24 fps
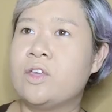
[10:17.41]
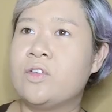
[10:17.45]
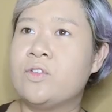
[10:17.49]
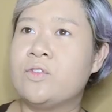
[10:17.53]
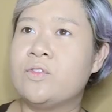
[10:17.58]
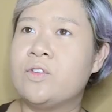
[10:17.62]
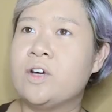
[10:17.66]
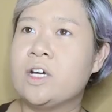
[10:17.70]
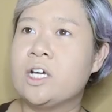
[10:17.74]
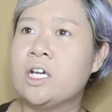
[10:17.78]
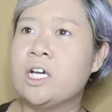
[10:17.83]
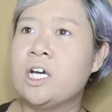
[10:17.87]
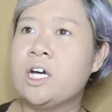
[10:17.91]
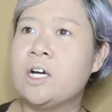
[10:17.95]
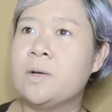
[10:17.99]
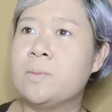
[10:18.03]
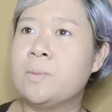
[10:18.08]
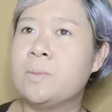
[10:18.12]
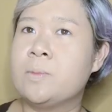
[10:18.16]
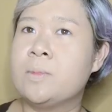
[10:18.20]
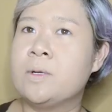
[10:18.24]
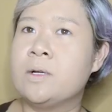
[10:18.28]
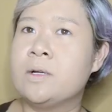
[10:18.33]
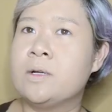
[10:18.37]
they up,
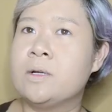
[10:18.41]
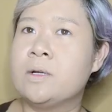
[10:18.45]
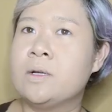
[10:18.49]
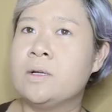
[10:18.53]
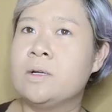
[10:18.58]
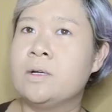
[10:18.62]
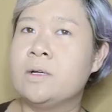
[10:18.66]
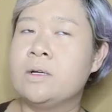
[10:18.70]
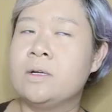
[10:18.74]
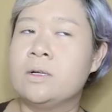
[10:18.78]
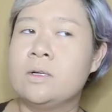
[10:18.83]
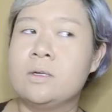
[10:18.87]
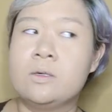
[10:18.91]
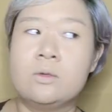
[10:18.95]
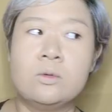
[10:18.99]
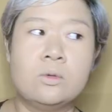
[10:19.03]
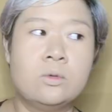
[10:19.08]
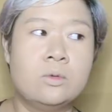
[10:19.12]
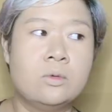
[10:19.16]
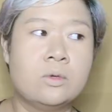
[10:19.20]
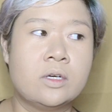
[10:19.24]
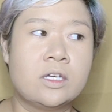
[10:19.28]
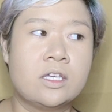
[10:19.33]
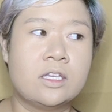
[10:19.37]

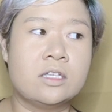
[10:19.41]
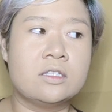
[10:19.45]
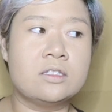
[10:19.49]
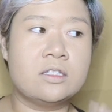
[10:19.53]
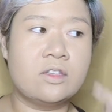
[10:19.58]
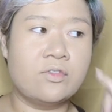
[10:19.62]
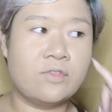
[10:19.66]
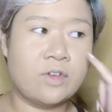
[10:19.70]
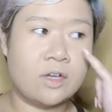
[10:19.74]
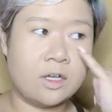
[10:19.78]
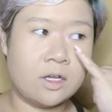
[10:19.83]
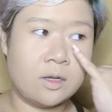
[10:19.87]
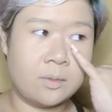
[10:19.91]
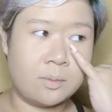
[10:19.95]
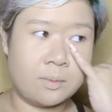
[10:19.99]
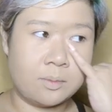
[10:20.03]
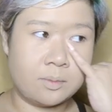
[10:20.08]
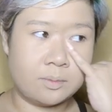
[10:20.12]
oh, I can't say up.